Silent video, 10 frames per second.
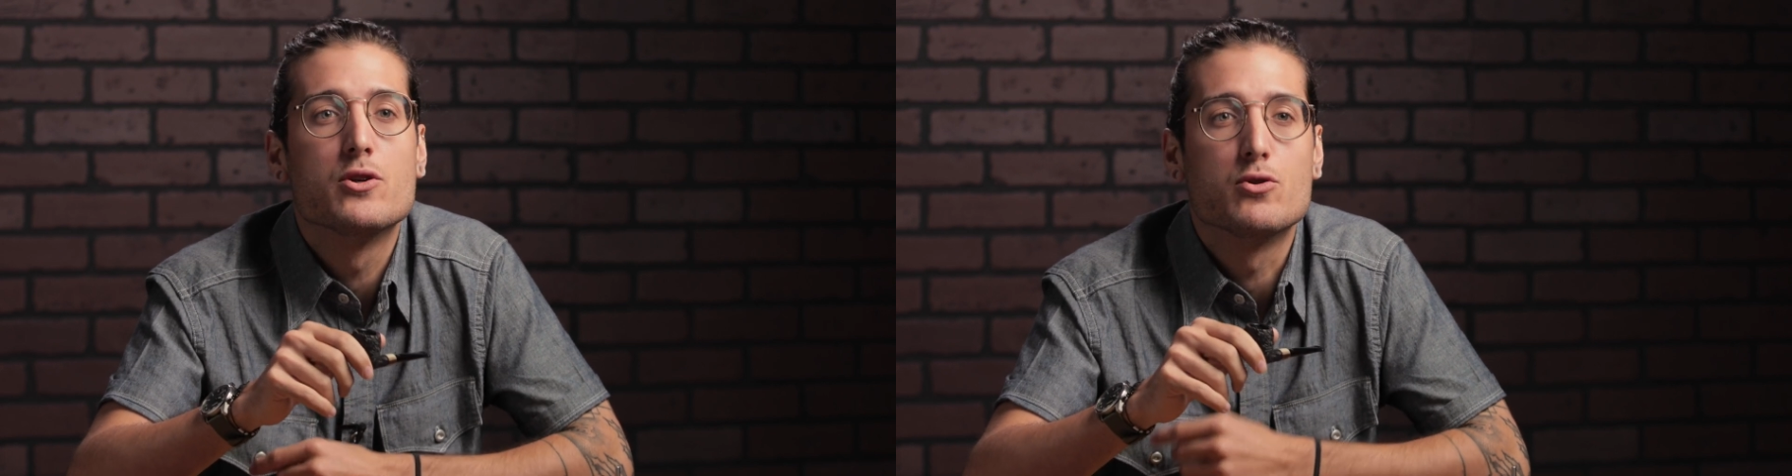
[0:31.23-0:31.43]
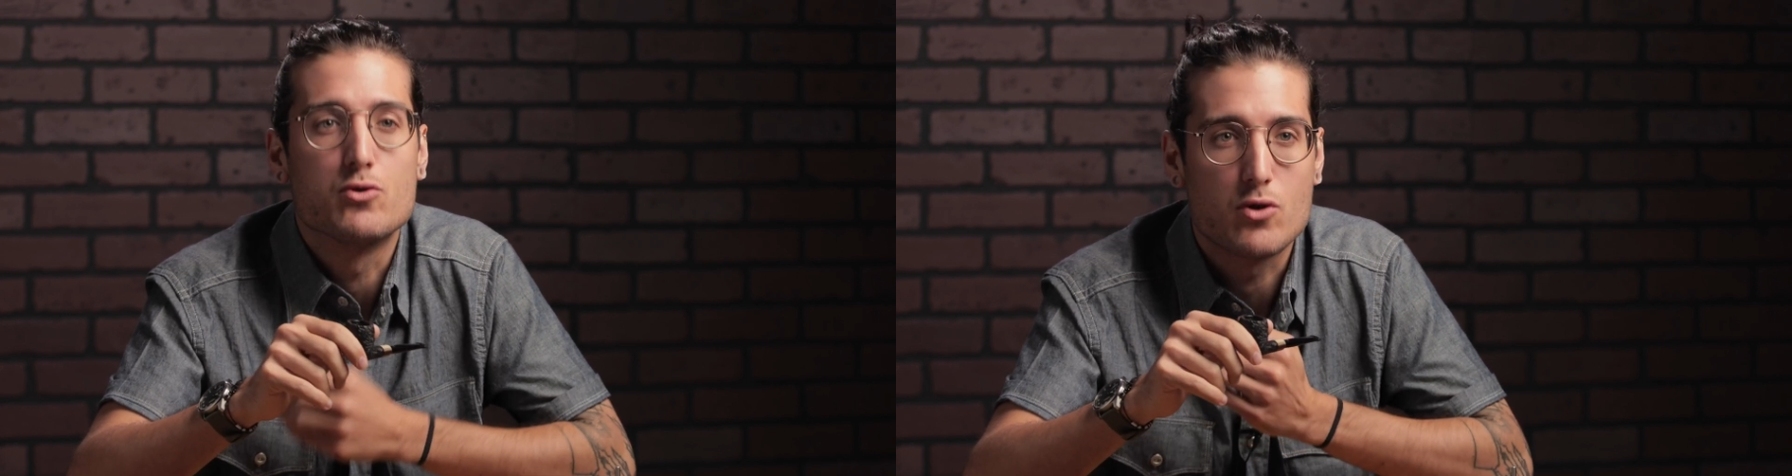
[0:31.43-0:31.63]

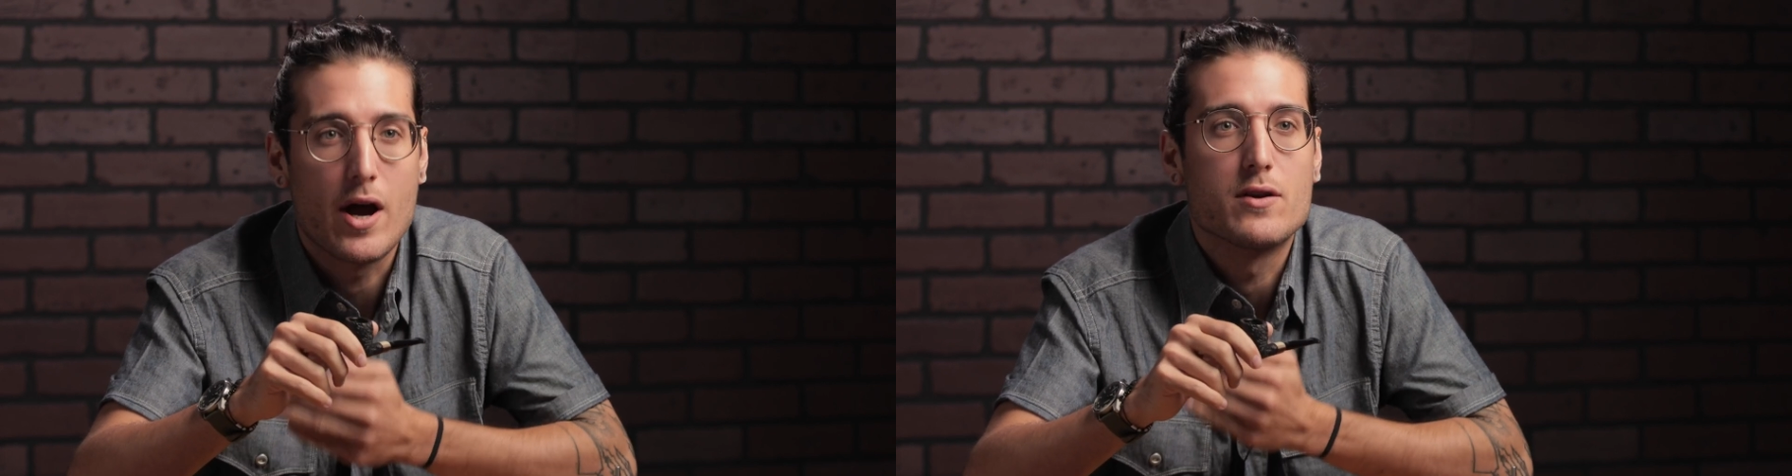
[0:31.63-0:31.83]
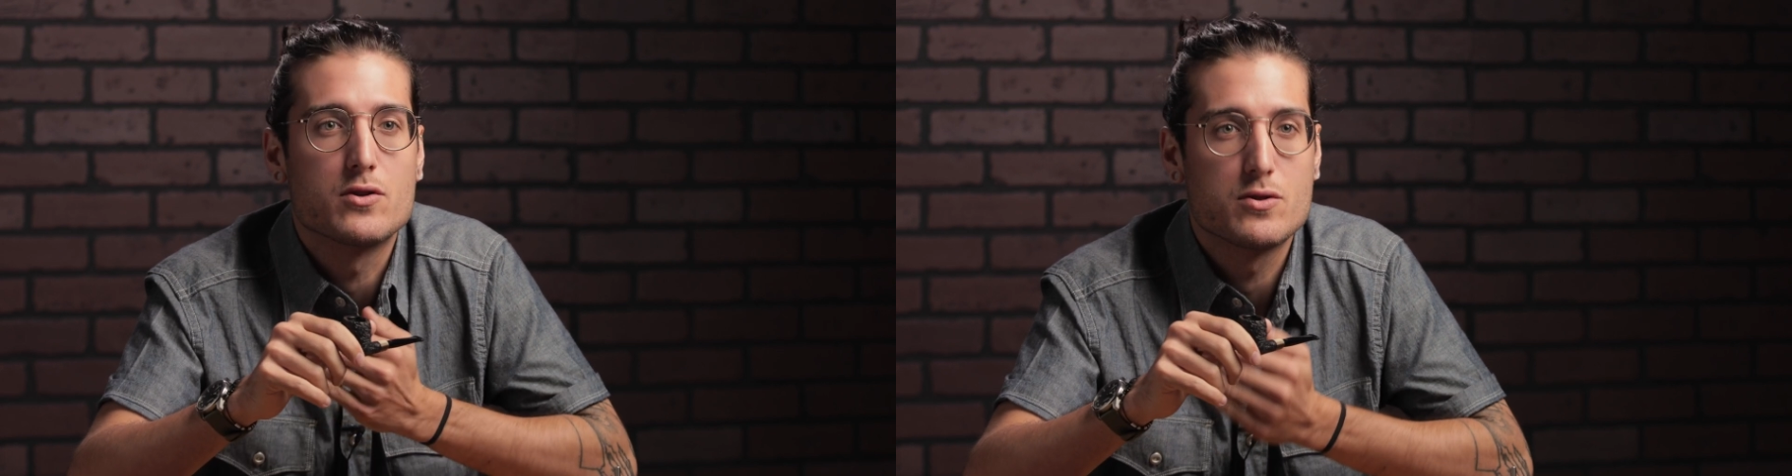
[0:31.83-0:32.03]
to
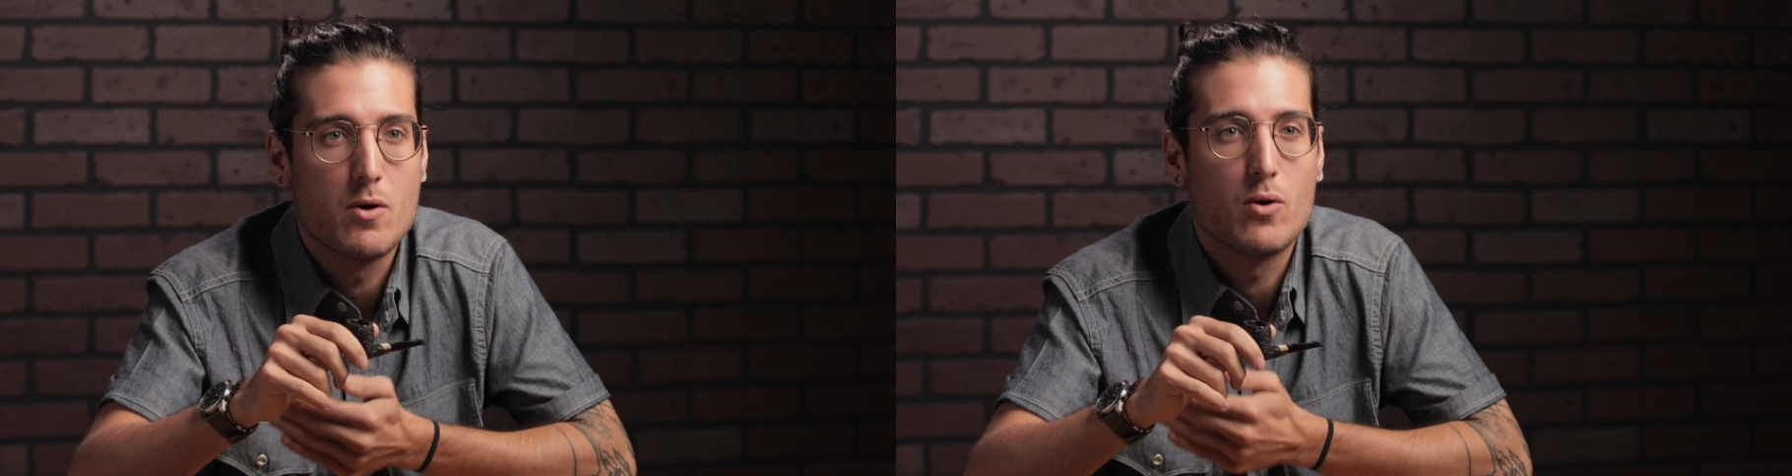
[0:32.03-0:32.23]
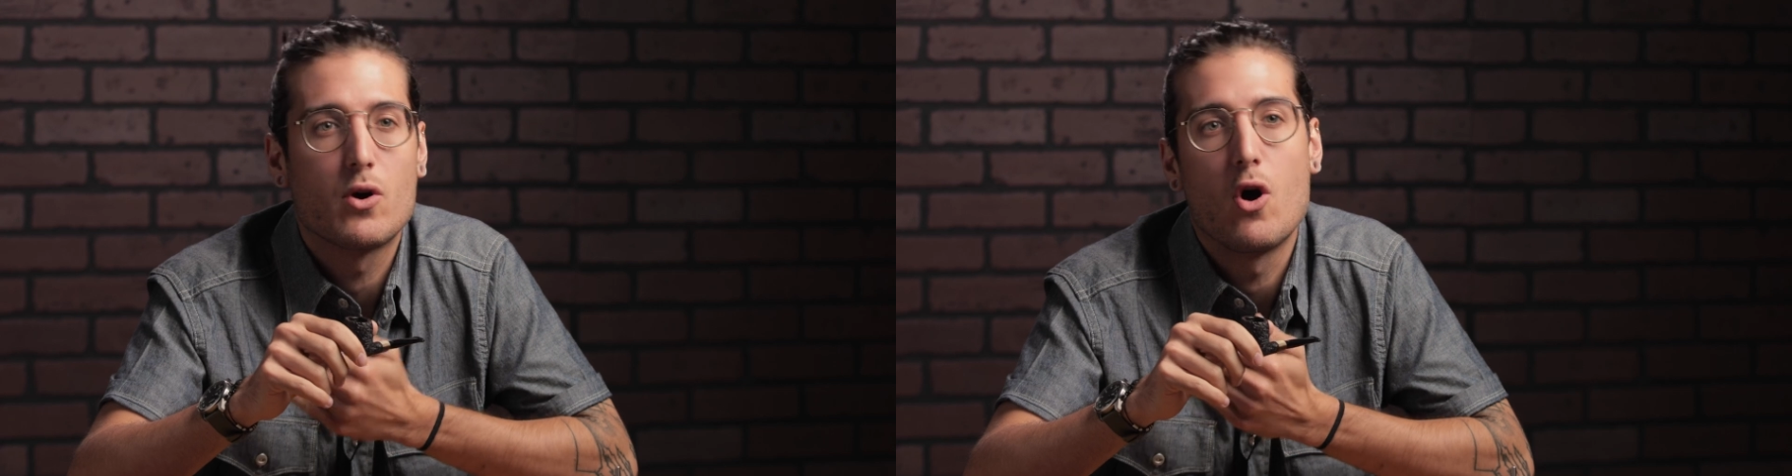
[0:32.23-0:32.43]
try to
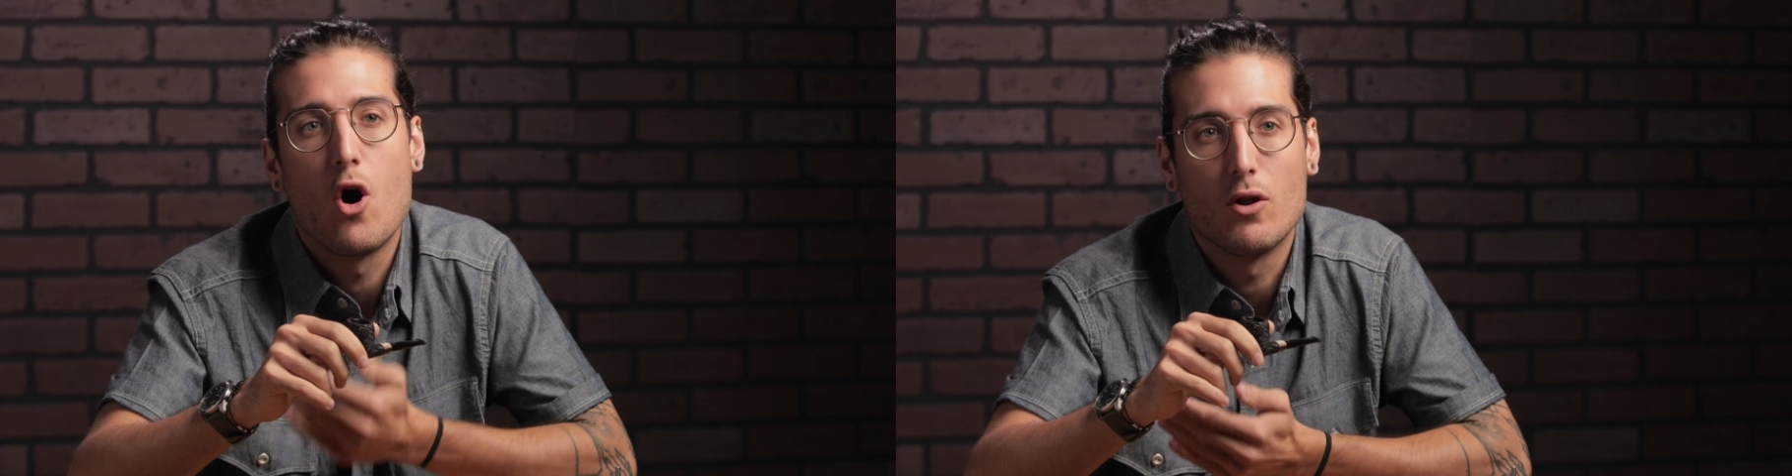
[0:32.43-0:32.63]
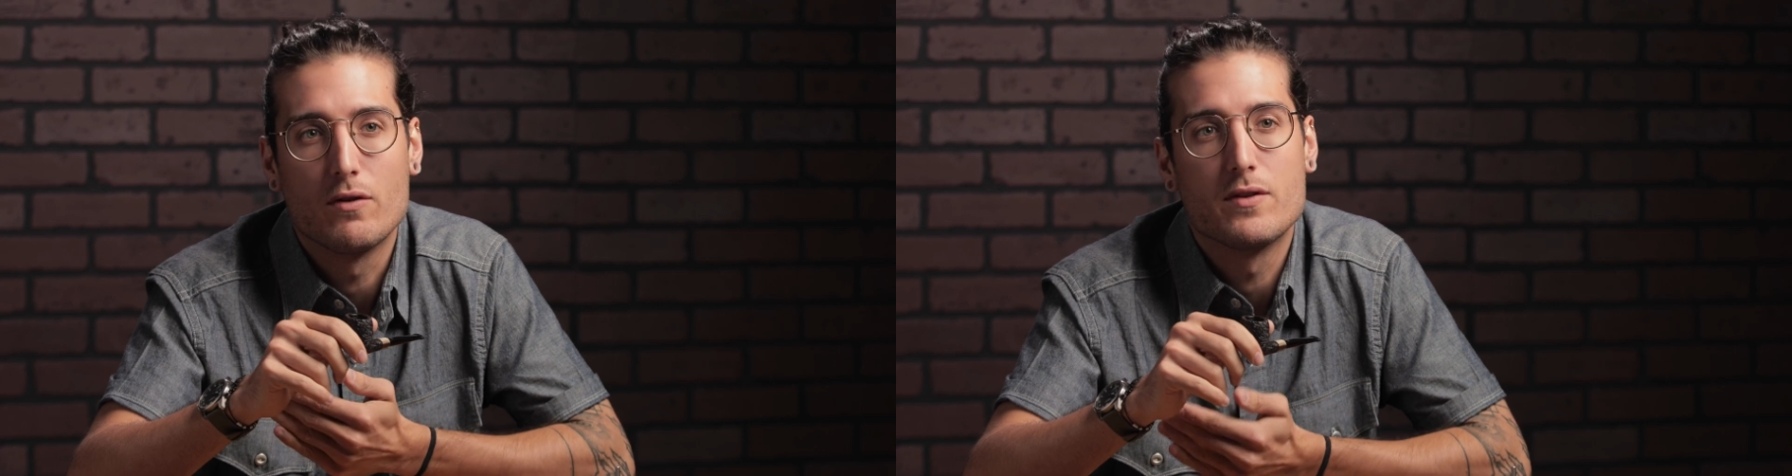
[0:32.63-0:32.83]
smoke
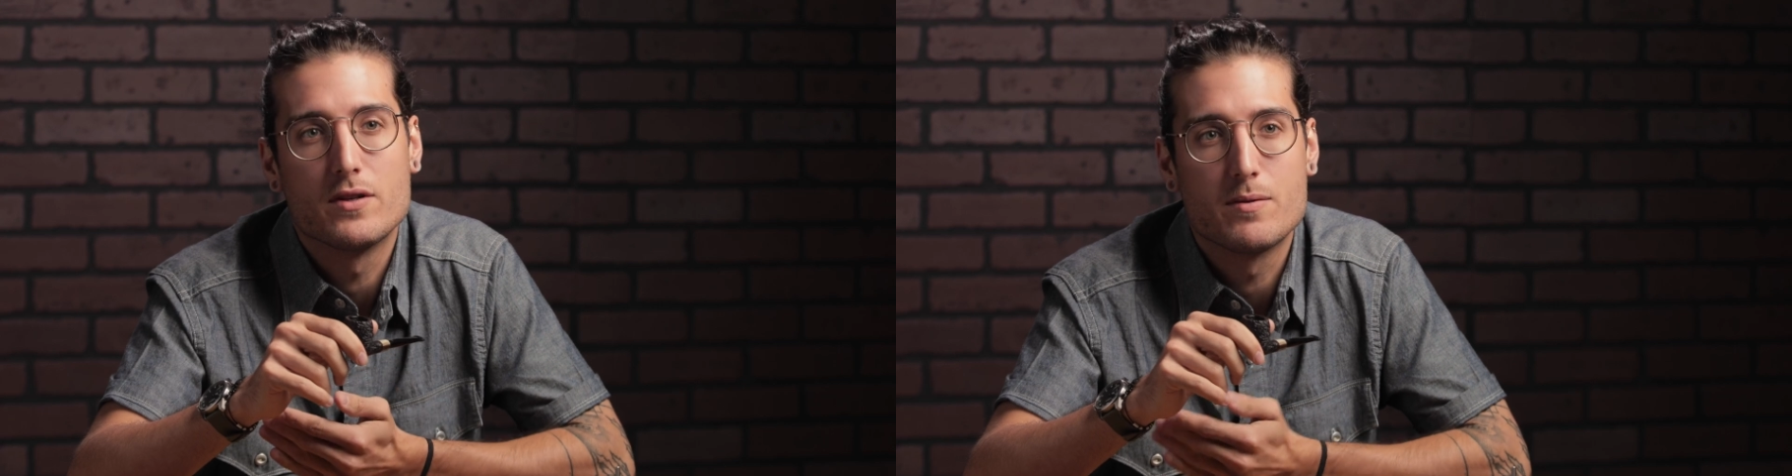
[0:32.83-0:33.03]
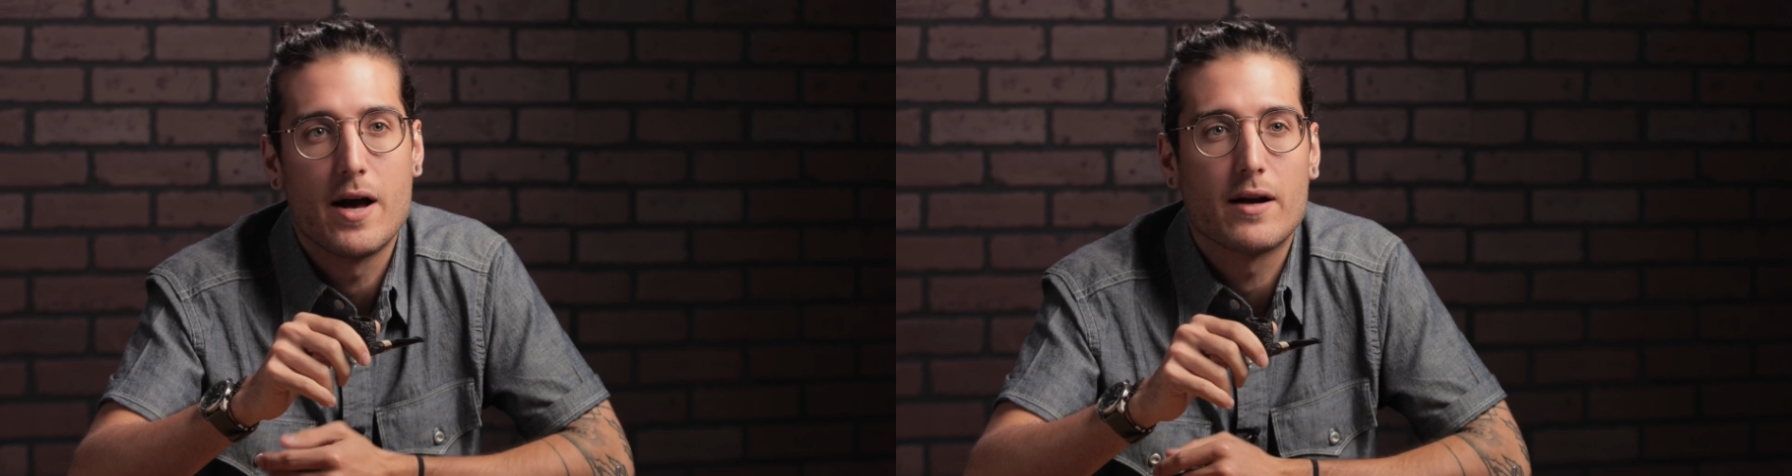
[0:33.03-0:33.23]
all of the
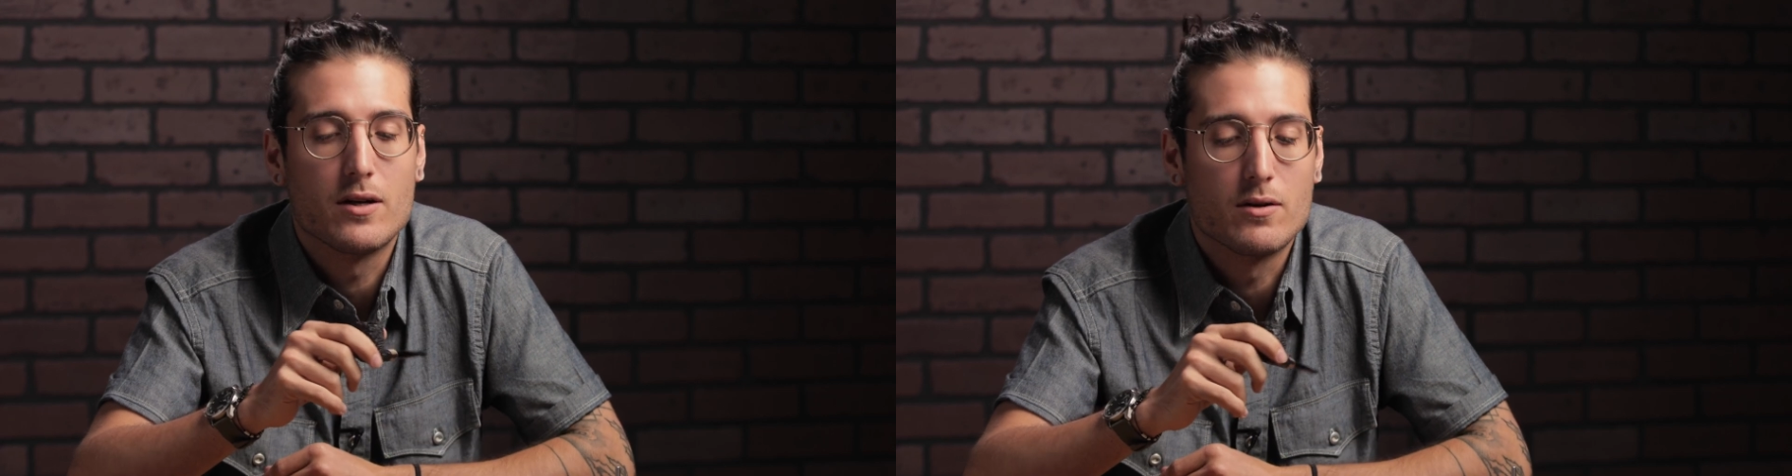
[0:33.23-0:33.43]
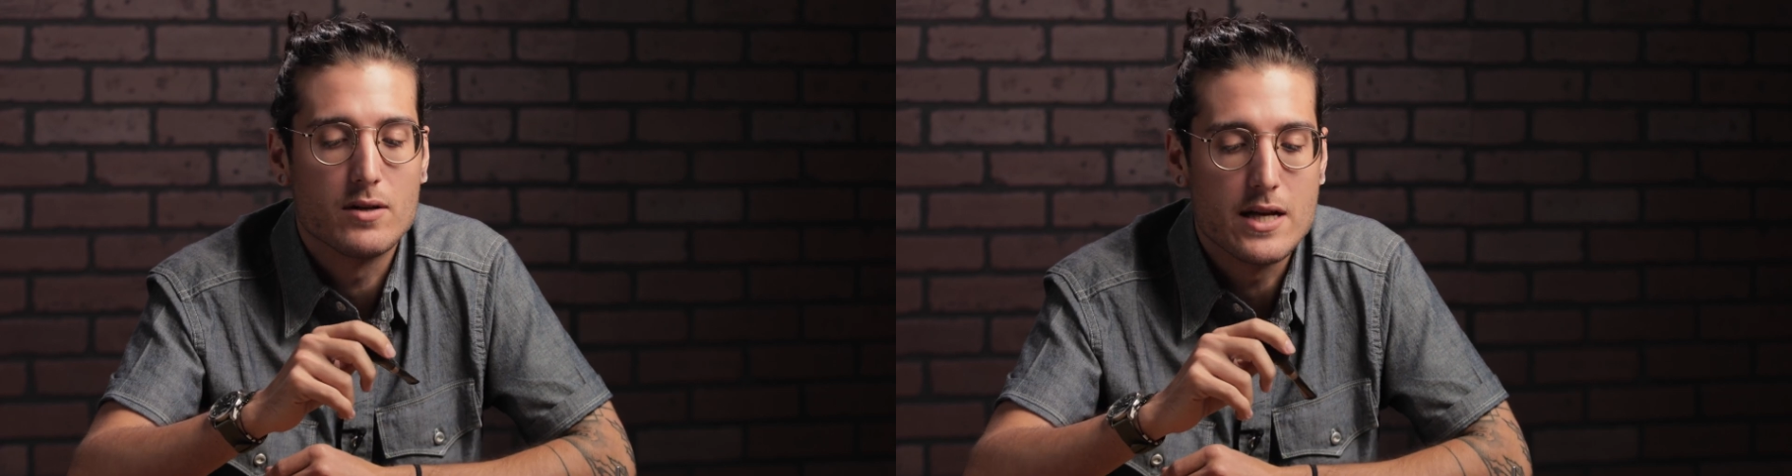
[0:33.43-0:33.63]
tobacco